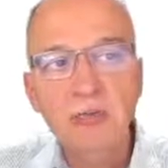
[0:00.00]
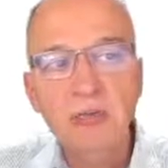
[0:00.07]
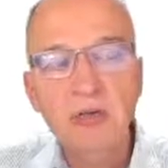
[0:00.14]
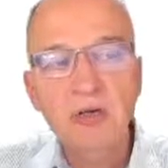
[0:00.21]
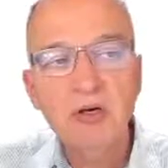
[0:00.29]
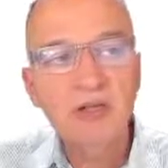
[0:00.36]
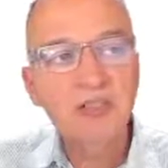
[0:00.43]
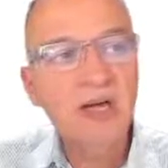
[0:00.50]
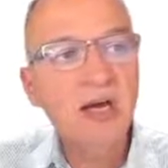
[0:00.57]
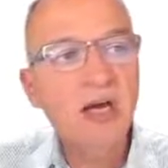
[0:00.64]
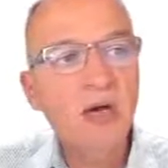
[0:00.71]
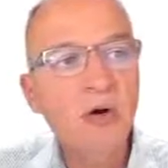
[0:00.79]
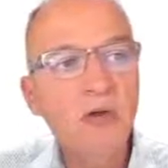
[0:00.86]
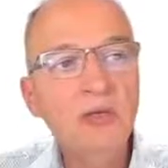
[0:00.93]
because
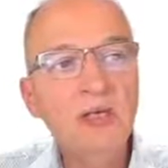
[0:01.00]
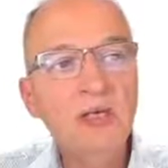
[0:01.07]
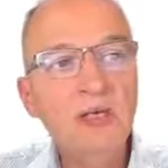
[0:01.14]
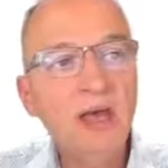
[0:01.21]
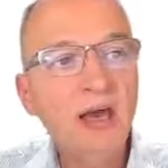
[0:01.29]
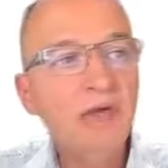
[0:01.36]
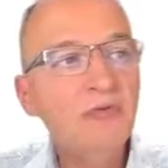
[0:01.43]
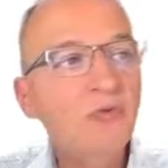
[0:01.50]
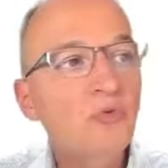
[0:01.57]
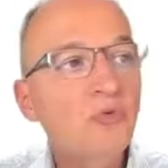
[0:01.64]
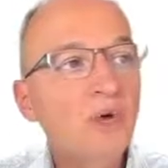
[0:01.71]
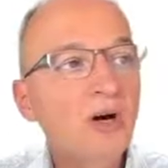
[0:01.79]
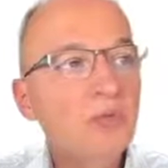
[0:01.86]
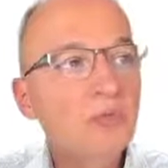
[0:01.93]
I only have
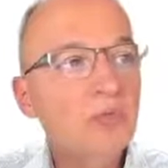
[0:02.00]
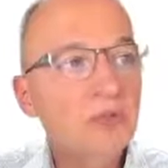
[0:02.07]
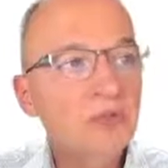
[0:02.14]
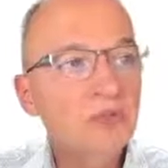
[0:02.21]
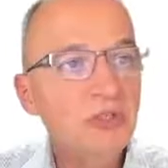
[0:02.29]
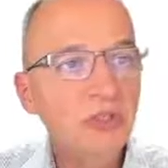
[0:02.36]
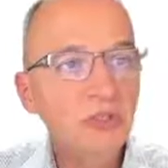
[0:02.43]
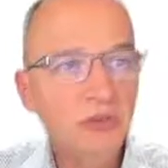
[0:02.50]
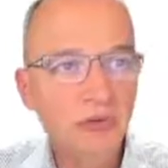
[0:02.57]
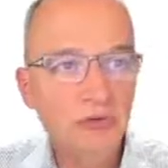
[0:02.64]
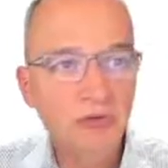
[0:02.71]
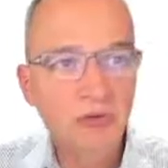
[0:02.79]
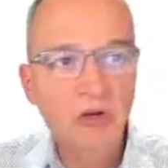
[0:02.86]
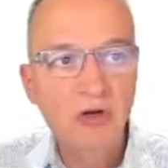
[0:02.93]
one
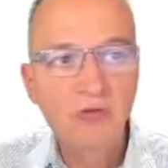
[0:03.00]
position